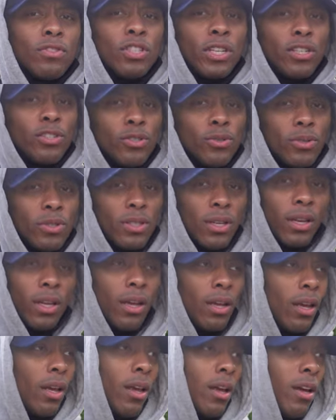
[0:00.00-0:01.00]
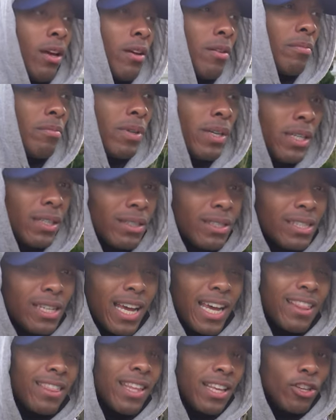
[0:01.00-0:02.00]
Jeju City, but
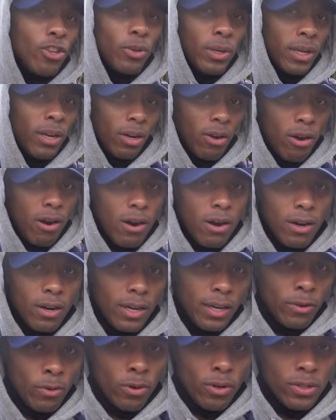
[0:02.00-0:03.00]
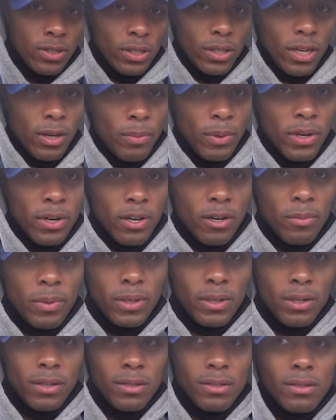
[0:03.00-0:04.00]
I think you need a car in order to come here
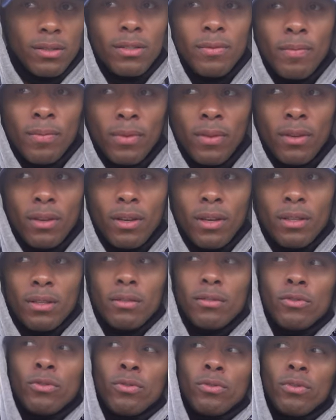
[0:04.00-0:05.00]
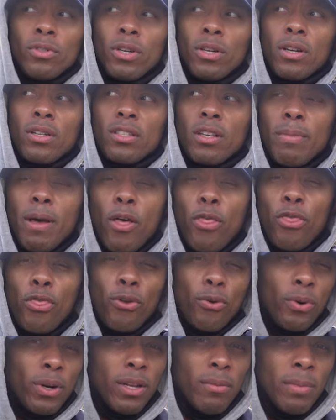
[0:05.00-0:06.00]
because it took us about
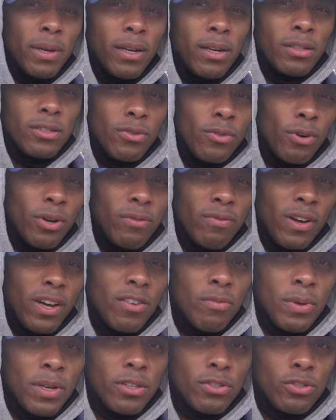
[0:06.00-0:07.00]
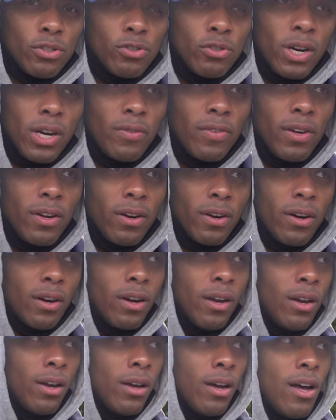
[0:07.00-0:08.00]
30 minutes, 35 minutes to drive here.
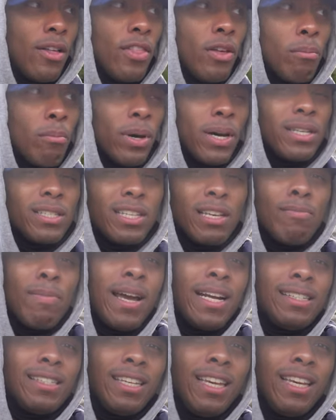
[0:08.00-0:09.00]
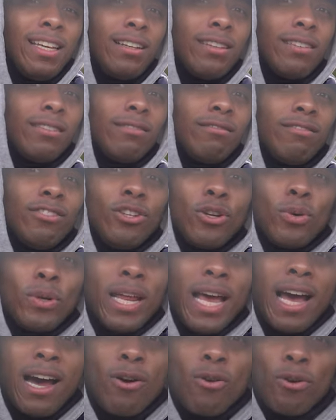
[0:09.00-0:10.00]
On the bus, it might take, you know, an
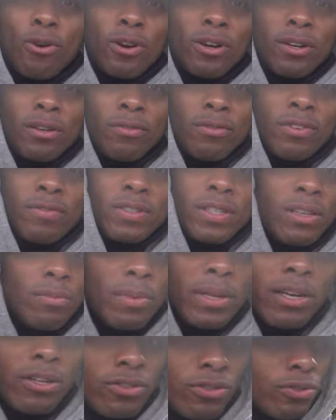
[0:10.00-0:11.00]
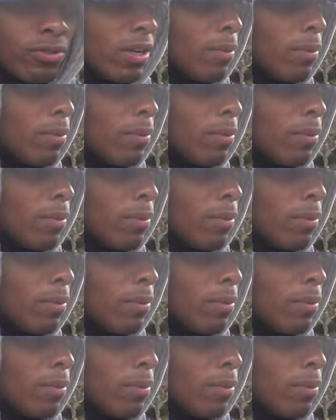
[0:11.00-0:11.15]
hour and 15 minutes or